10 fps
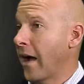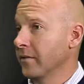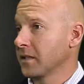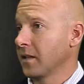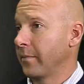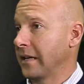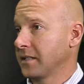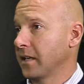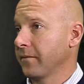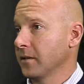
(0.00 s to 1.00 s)
Obviously, the
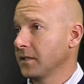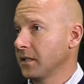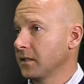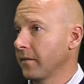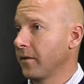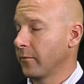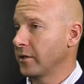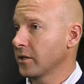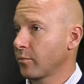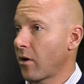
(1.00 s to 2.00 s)
biggest difference is the fund
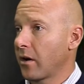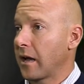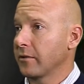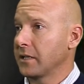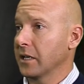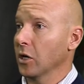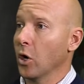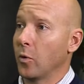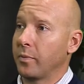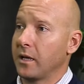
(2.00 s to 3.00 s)
we just brought out, ticker
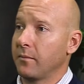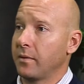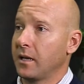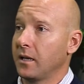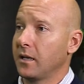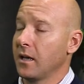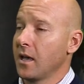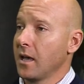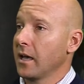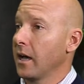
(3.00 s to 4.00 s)
OPP,
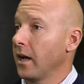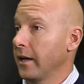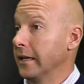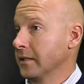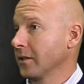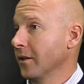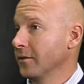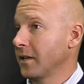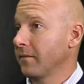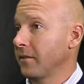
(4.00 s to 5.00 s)
is a
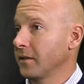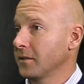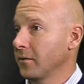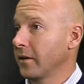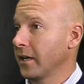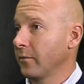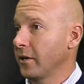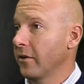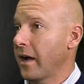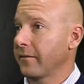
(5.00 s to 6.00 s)
closed-end fund. So again,
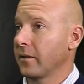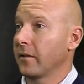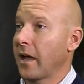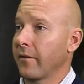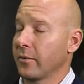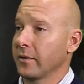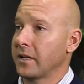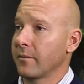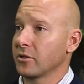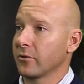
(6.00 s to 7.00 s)
we don't have to have the
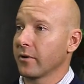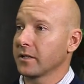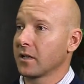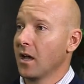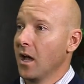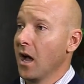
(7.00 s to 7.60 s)
redemption risk.